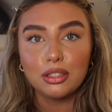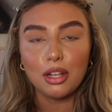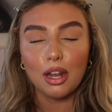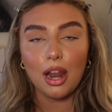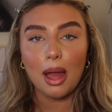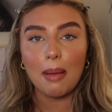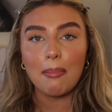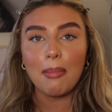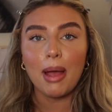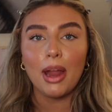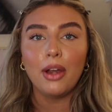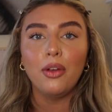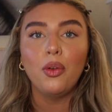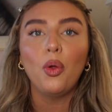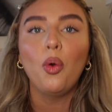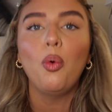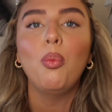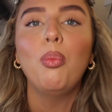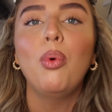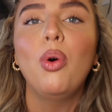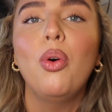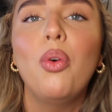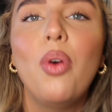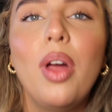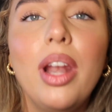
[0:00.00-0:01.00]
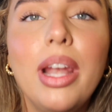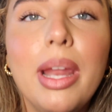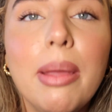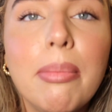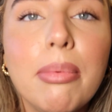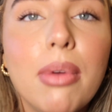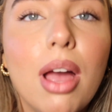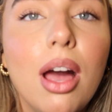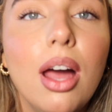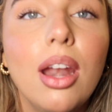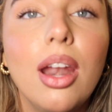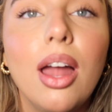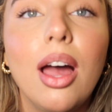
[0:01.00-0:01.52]
to like my normal
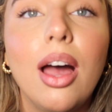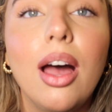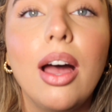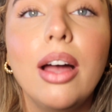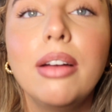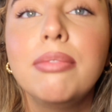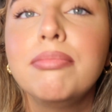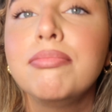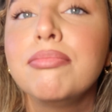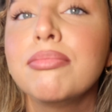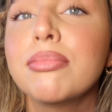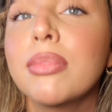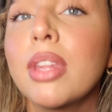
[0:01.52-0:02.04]
lip colour,